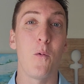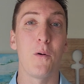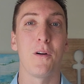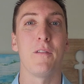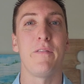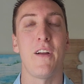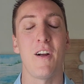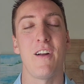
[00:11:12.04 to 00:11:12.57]
we're
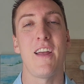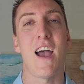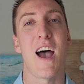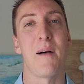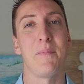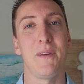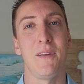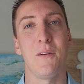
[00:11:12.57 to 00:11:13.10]
very
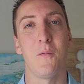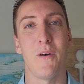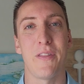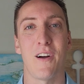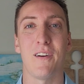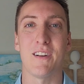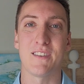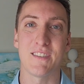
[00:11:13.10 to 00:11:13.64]
happy with
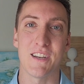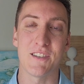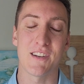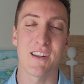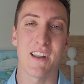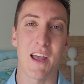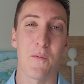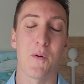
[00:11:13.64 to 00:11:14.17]
our
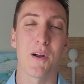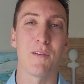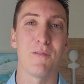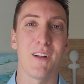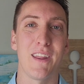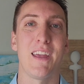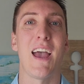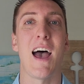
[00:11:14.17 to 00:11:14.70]
decision, and we are
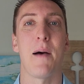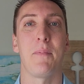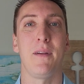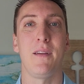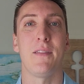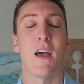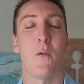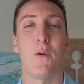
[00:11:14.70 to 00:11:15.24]
really
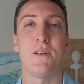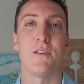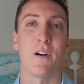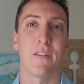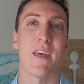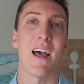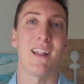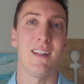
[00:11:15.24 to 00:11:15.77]
happy that we
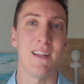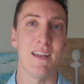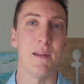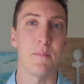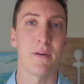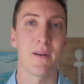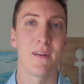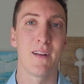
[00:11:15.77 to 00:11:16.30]
took that
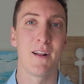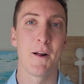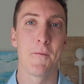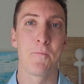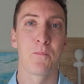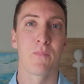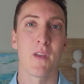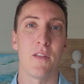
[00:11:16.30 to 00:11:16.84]
leap.
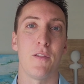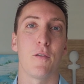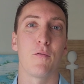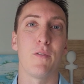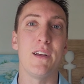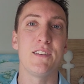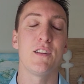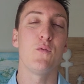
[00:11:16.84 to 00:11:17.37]
The
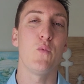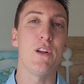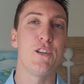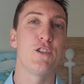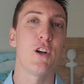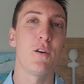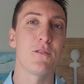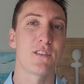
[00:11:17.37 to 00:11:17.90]
reason we
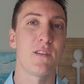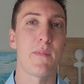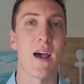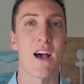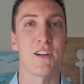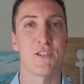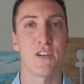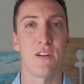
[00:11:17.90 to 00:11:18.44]
chose
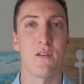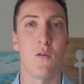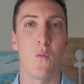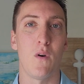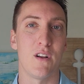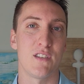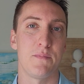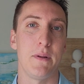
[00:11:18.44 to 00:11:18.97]
Sebastian
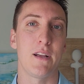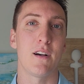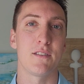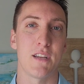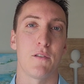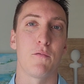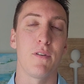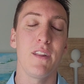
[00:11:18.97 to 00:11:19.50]
was because
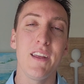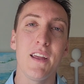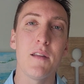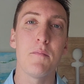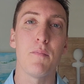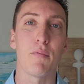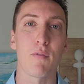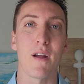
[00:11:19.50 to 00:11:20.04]
it really
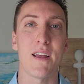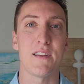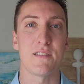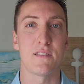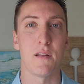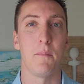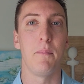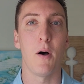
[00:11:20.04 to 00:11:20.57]
embraced
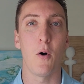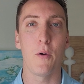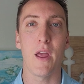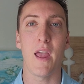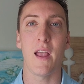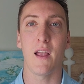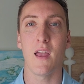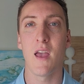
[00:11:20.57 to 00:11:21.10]
the
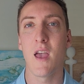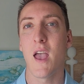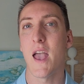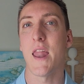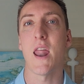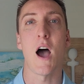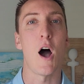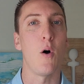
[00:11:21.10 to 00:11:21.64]
boating
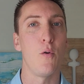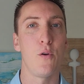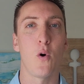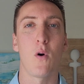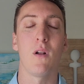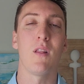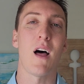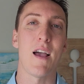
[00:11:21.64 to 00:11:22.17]
and
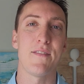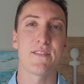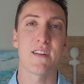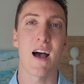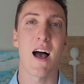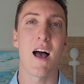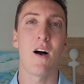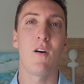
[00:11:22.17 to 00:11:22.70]
outdoor
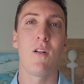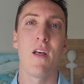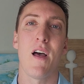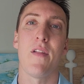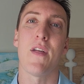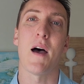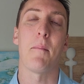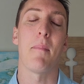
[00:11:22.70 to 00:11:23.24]
lifestyle
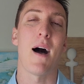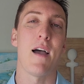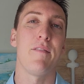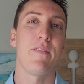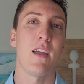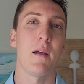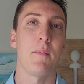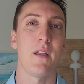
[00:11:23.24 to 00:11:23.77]
that my
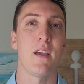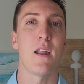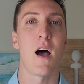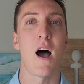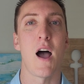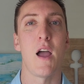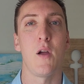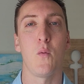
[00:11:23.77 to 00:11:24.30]
family and
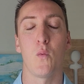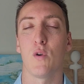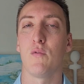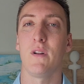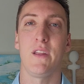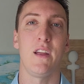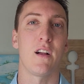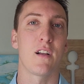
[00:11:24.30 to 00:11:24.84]
I were
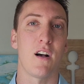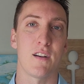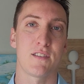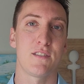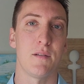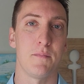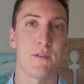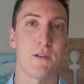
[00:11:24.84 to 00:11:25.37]
really
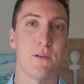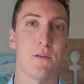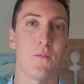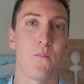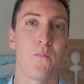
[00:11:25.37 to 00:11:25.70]
accustomed to.